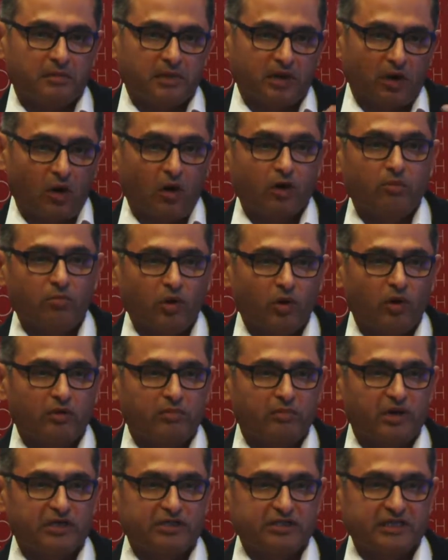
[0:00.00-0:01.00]
onboard
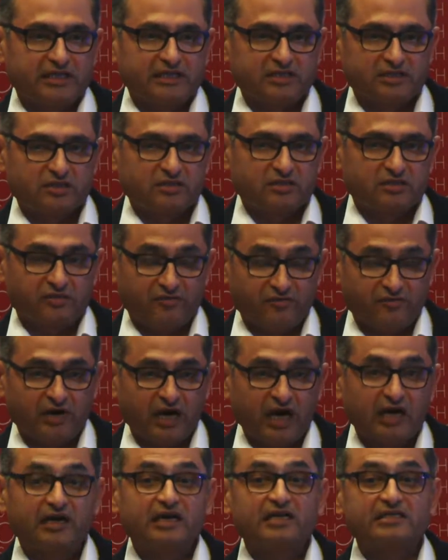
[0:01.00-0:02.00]
merchants,
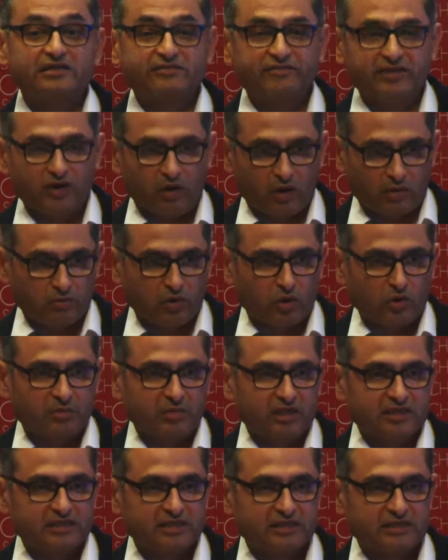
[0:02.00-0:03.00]
aggressively onboard
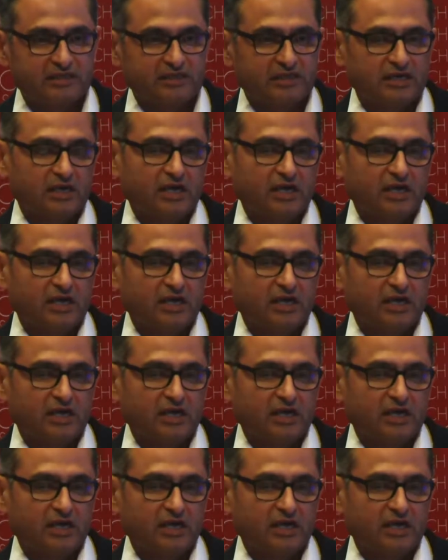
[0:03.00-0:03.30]
merchants.